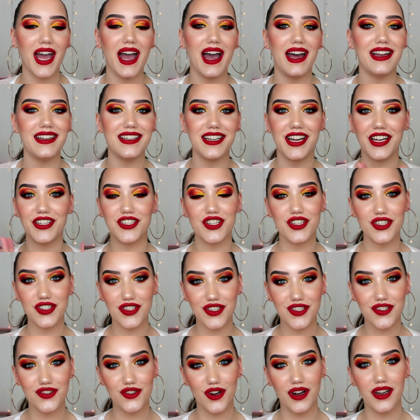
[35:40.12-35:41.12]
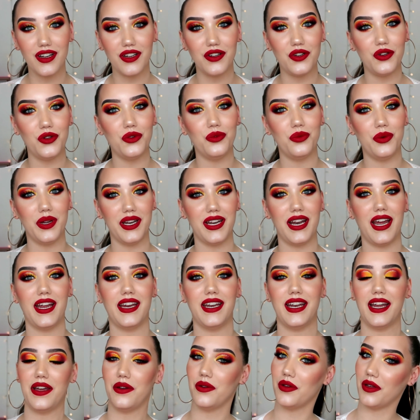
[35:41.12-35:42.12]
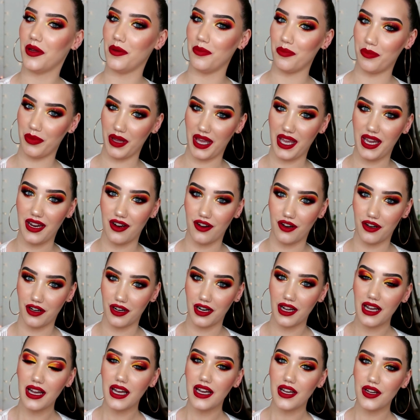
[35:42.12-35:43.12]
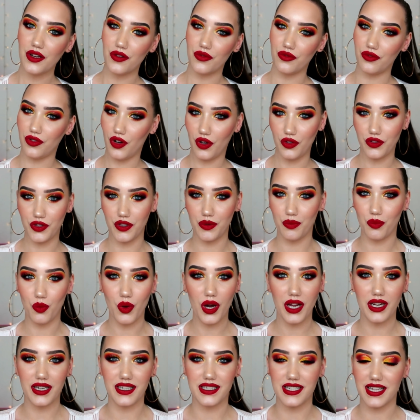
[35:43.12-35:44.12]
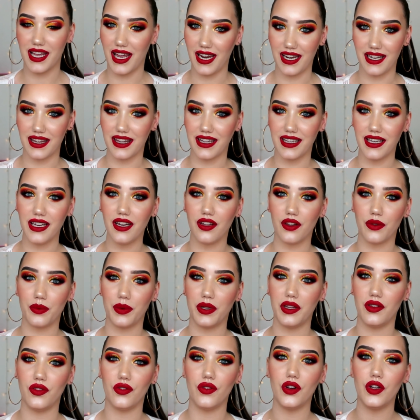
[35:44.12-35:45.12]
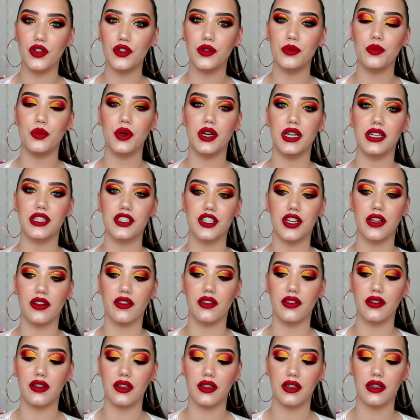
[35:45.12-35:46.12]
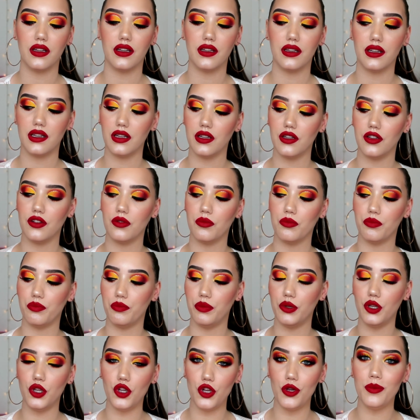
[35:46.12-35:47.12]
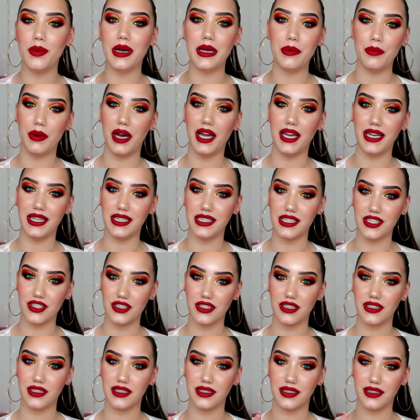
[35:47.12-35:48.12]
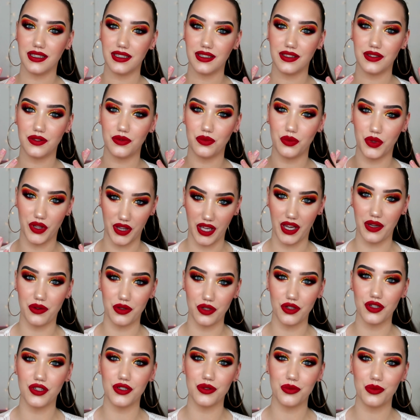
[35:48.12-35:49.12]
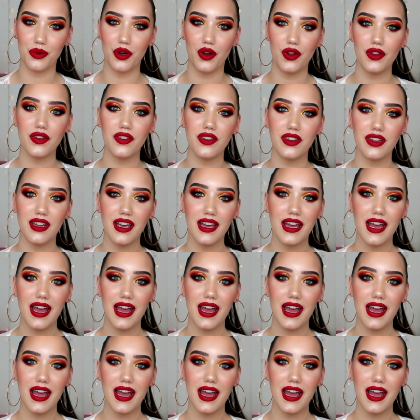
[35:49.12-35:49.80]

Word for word: And I just struggle when I now compare volume 1 to anything else, because volume 1 just blew my mind with how good it was,